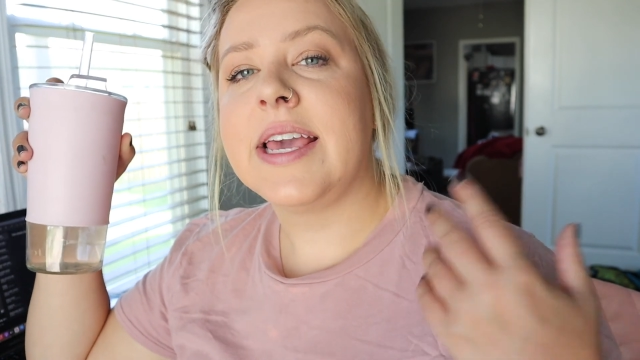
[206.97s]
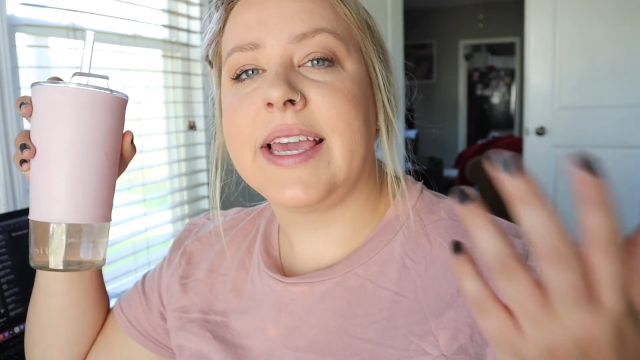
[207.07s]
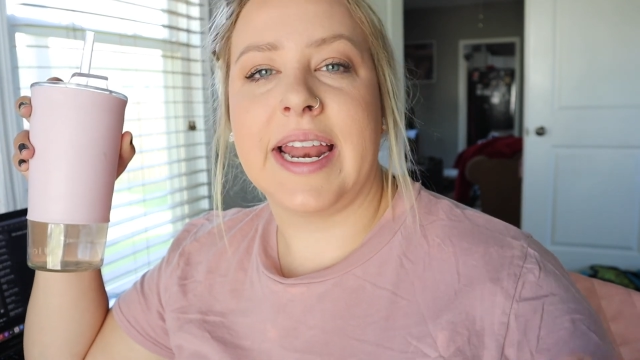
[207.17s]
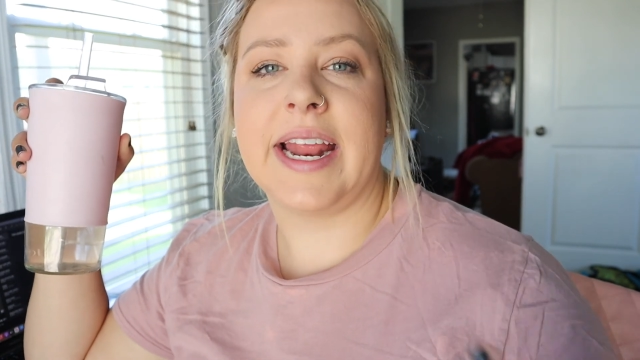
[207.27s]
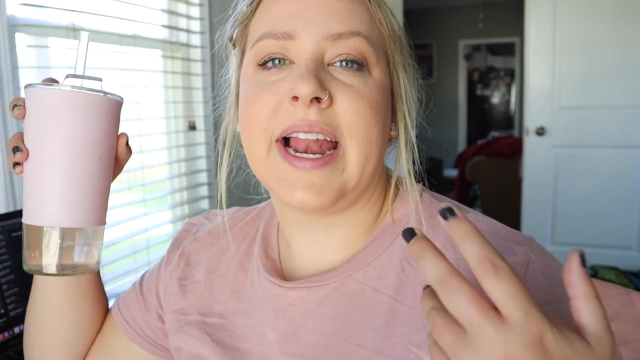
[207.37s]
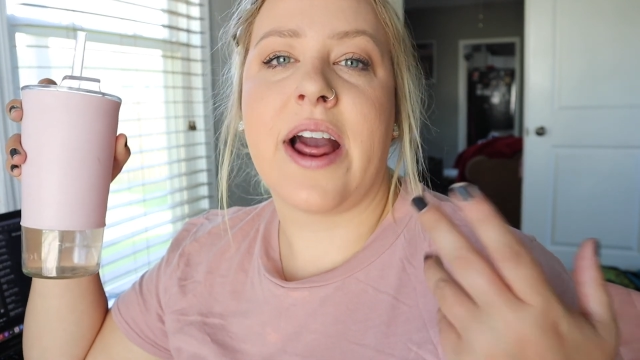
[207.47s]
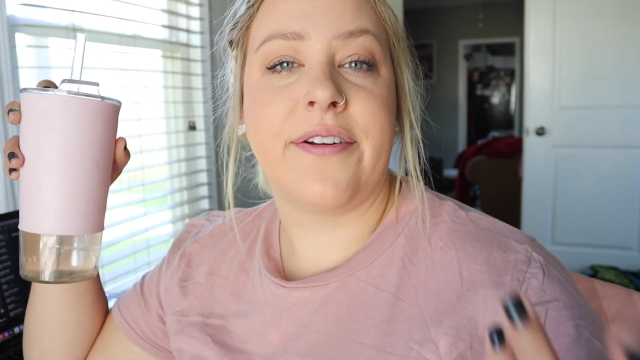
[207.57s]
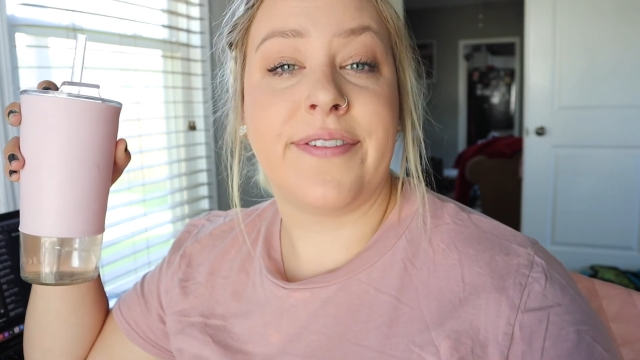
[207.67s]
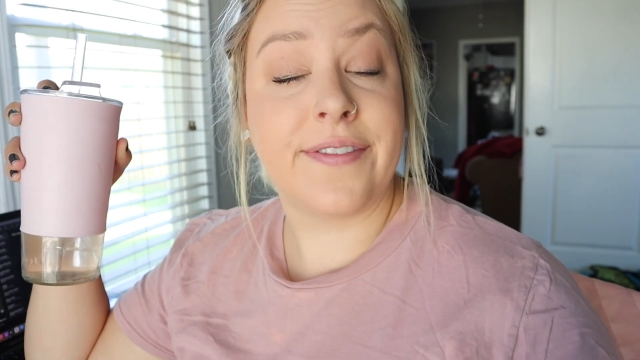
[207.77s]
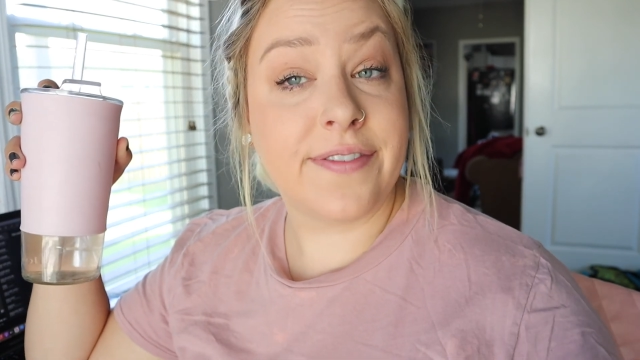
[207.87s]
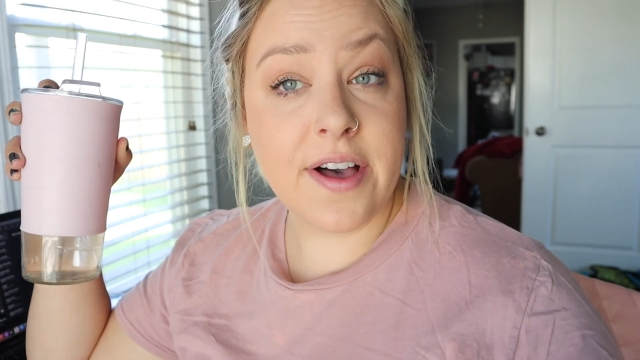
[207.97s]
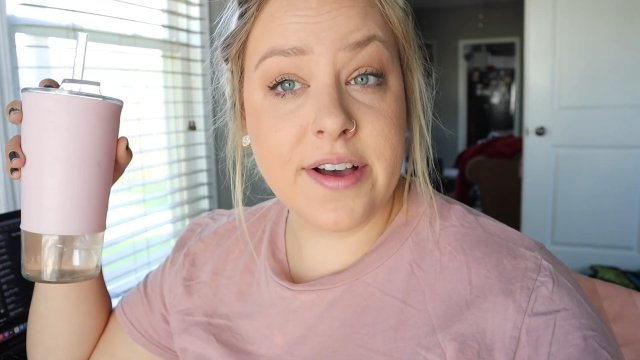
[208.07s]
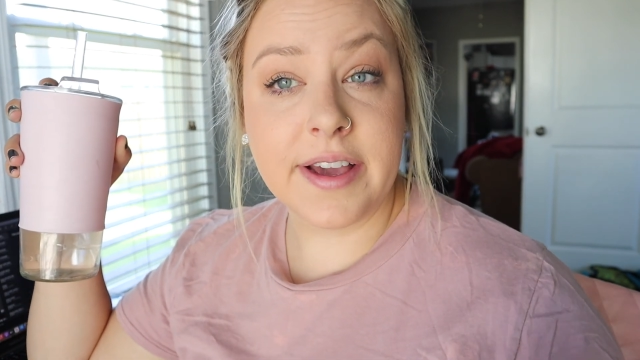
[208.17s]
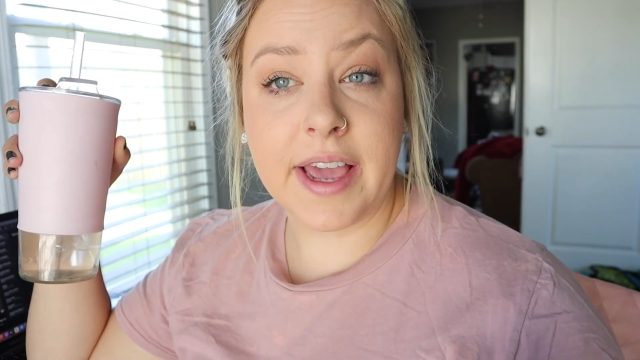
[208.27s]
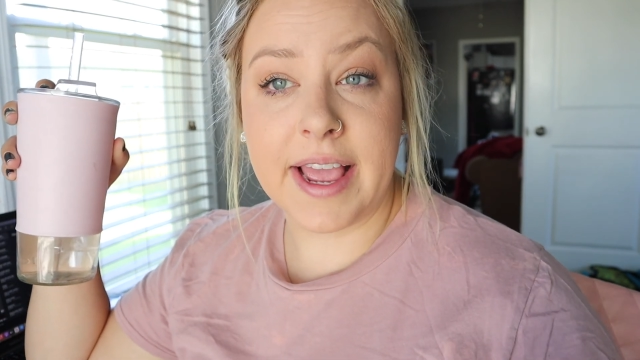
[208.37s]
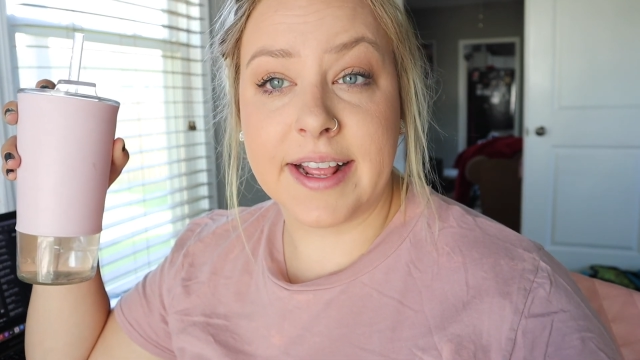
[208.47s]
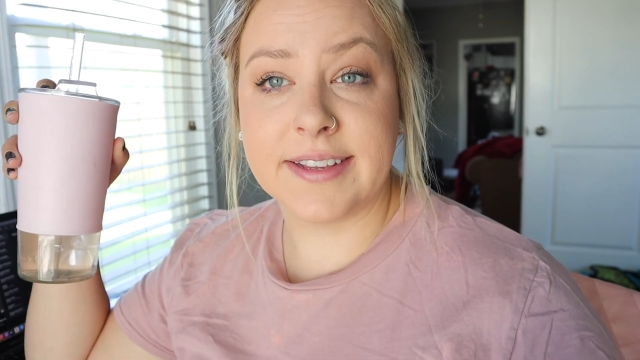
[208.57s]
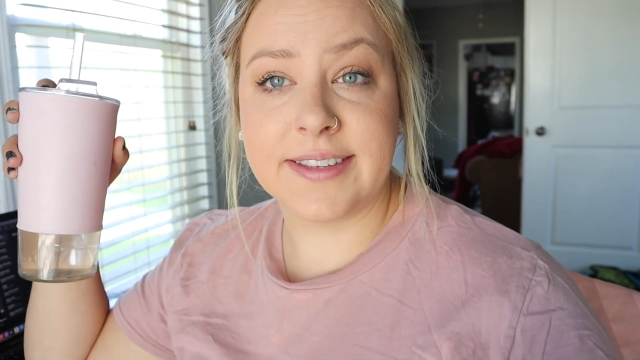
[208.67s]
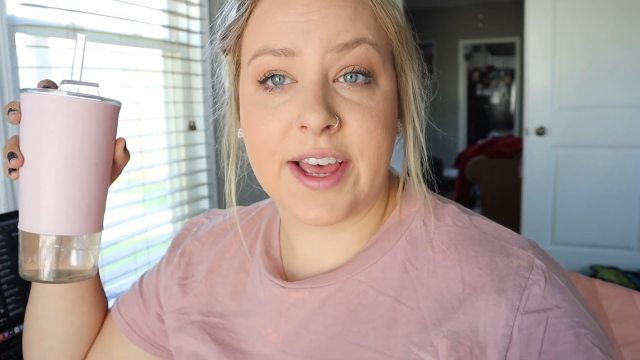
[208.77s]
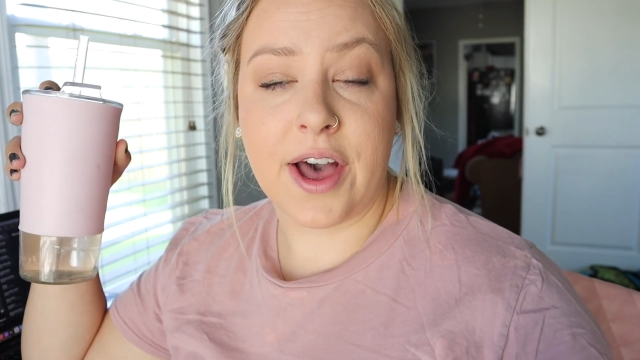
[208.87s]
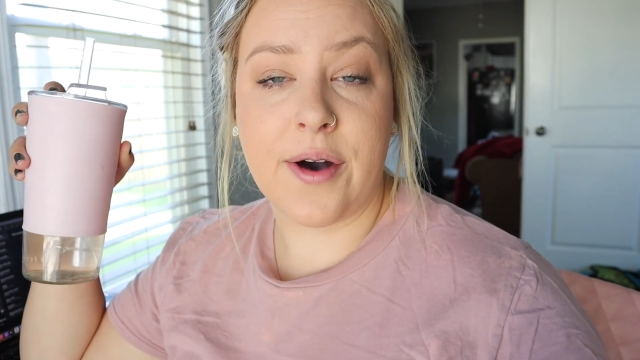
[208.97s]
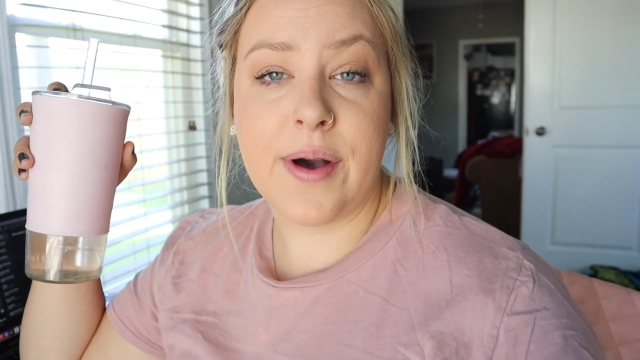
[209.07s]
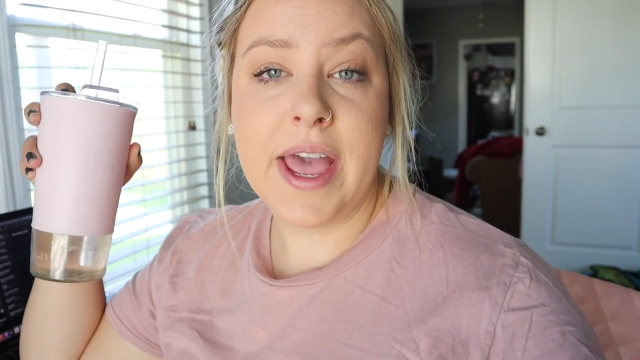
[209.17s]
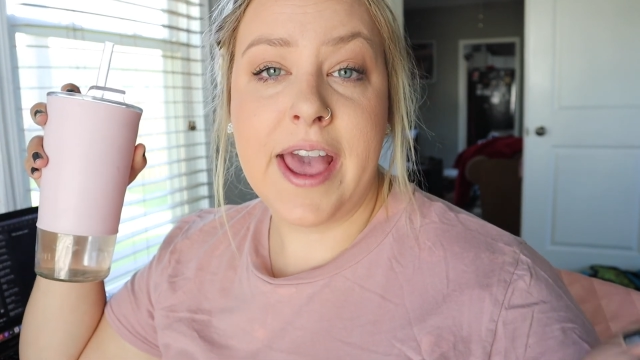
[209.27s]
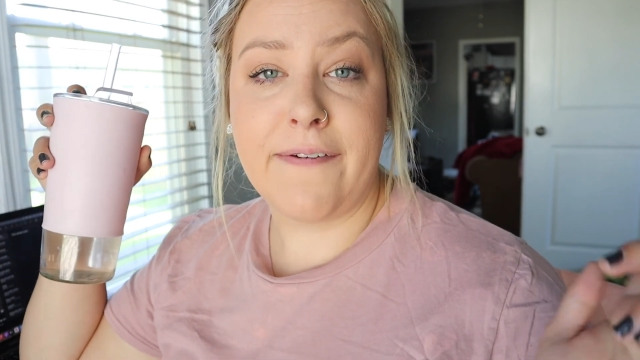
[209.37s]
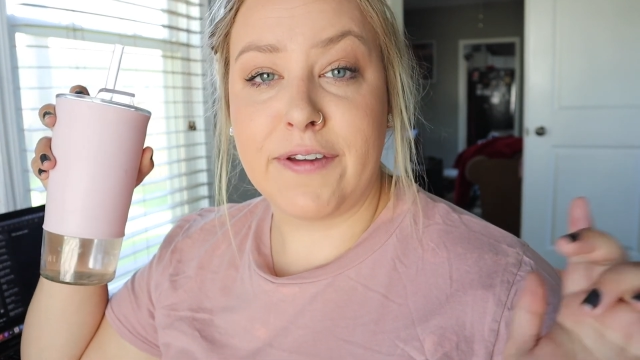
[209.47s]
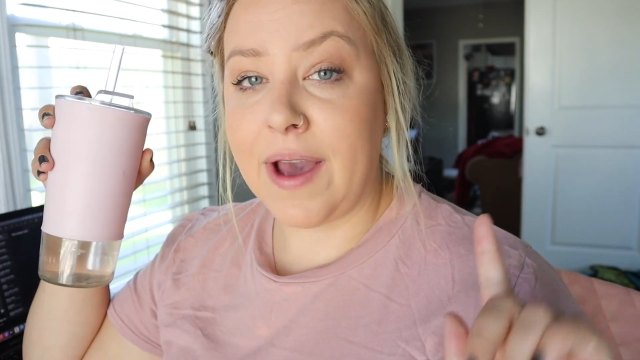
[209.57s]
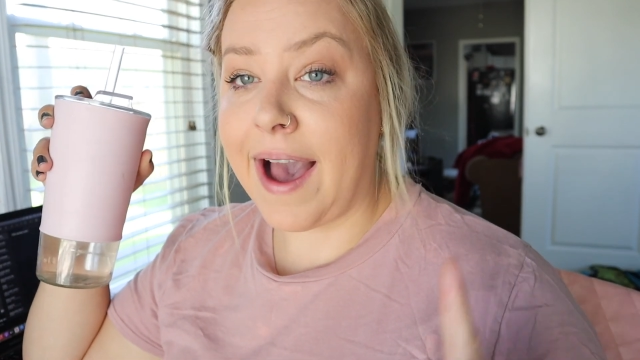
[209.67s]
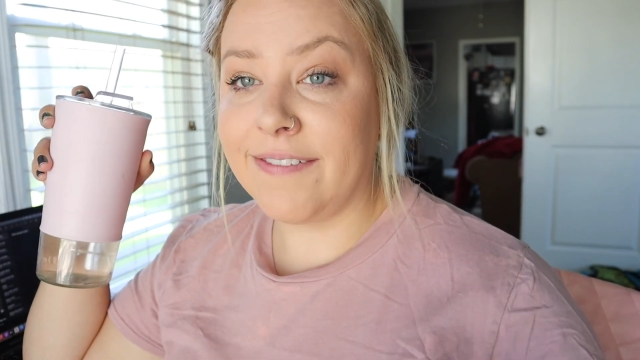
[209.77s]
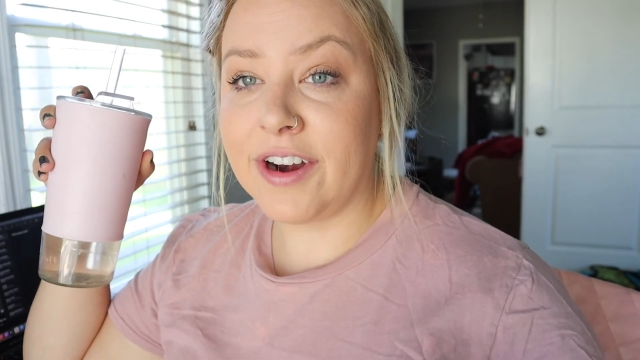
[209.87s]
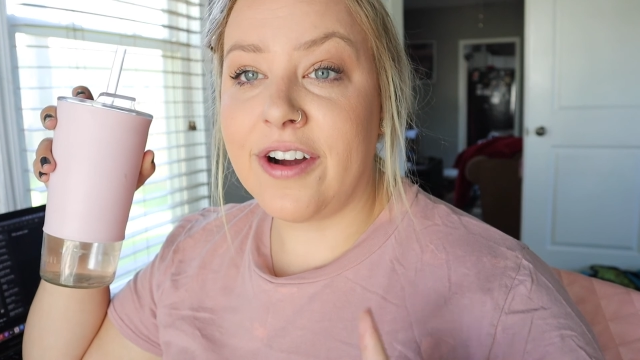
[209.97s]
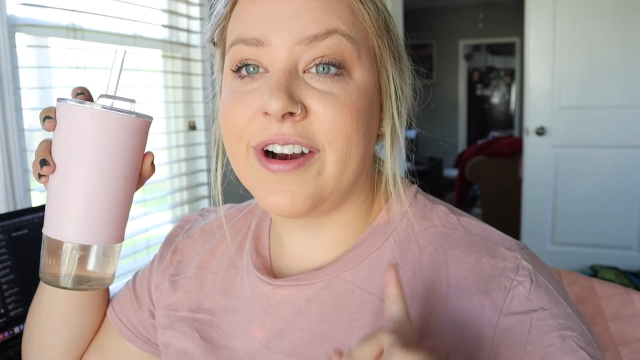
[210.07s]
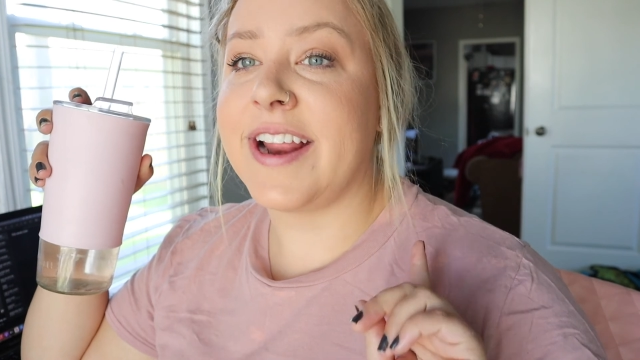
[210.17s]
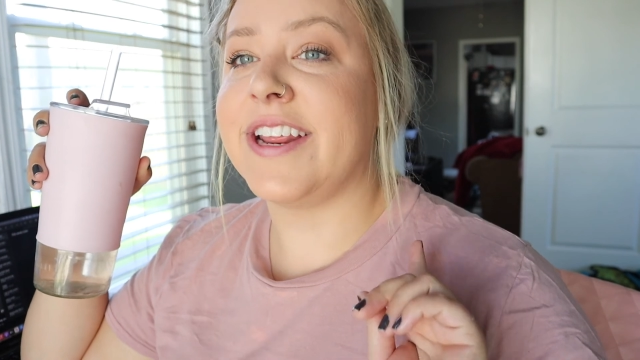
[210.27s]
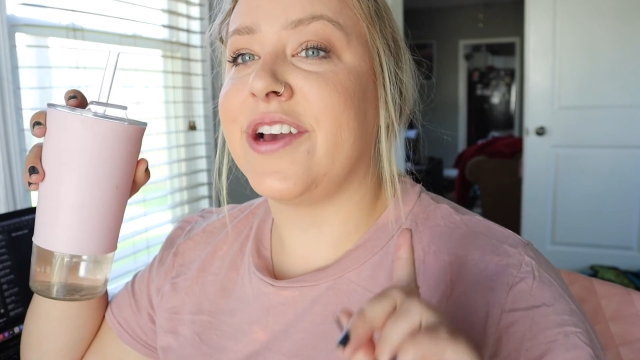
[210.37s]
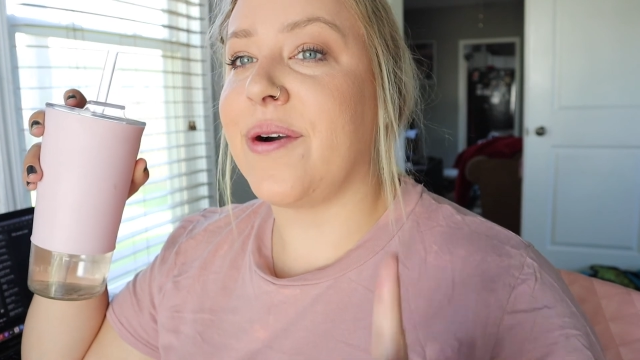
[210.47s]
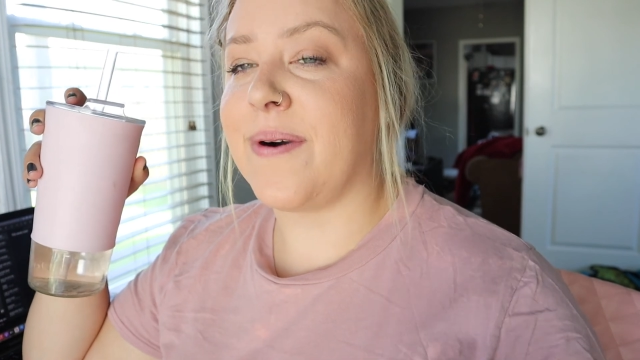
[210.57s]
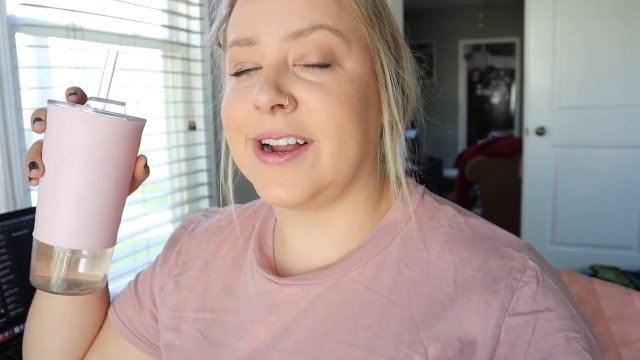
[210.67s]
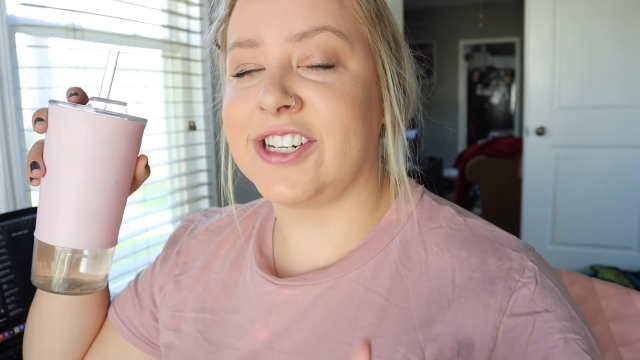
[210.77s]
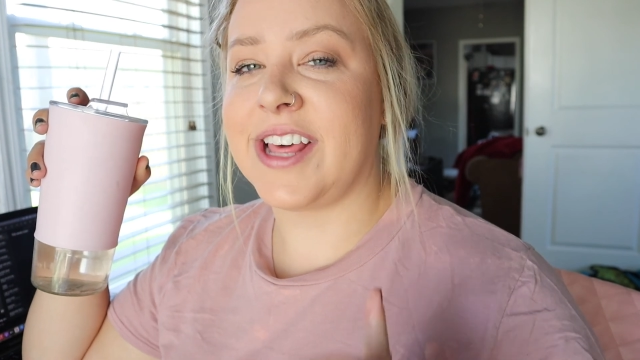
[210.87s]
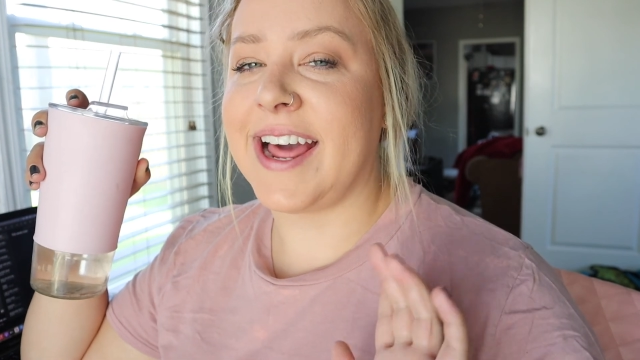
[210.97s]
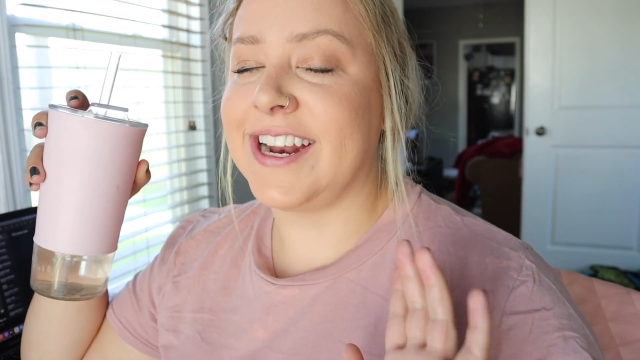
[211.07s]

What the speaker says: getting out of a funk, and so if you haven't already, go watch that.